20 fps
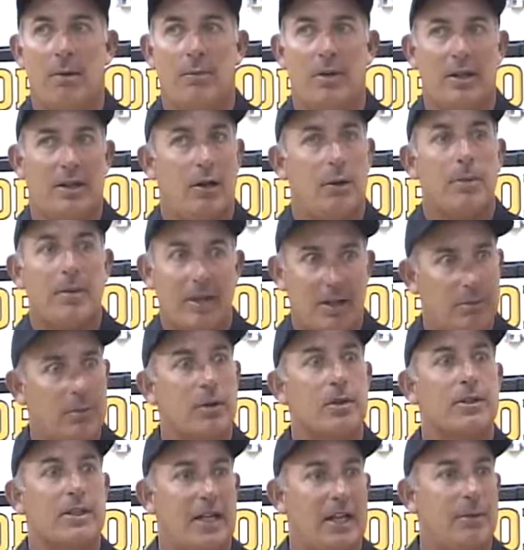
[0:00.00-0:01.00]
but they're a
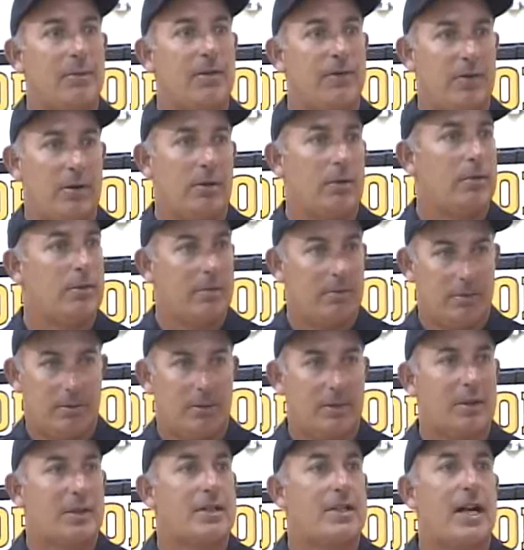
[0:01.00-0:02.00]
beatable team if you
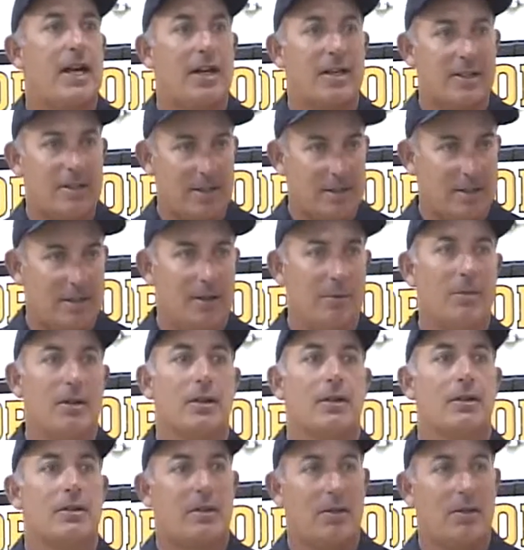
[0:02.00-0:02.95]
stay in system and